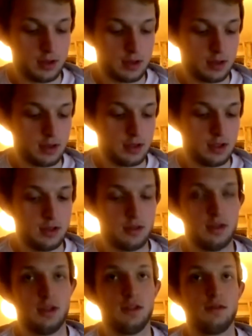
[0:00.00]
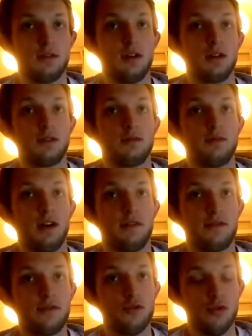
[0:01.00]
tai chi thing, like that
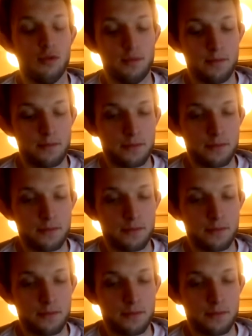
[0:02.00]
form,